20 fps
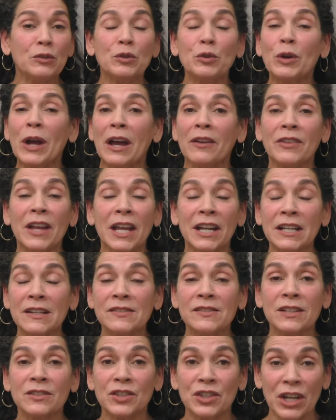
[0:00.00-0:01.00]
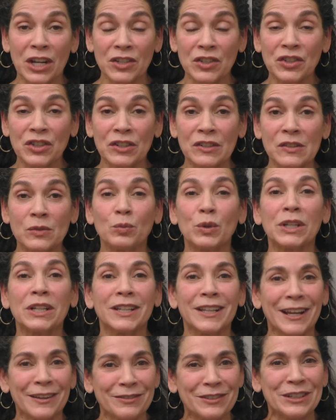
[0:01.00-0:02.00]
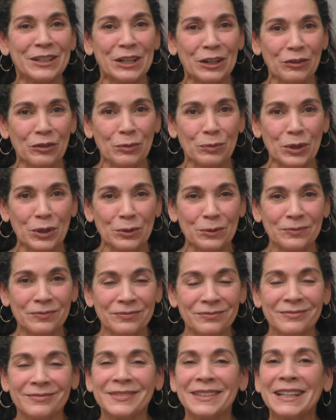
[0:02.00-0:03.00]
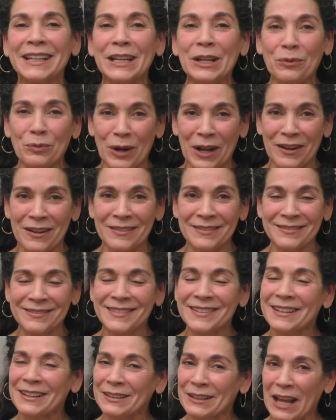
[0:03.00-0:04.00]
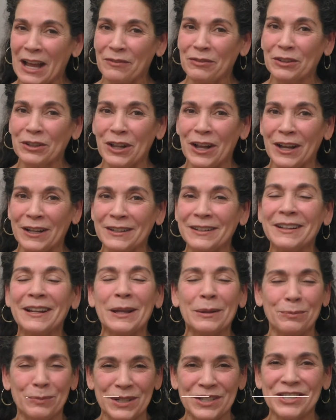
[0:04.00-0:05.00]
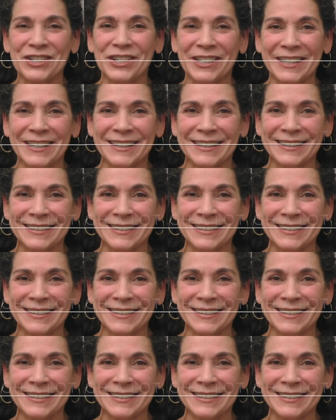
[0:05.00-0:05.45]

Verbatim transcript: if you have any suggestions, we'd love to hear from you. Eat well, laugh a lot, and be chic.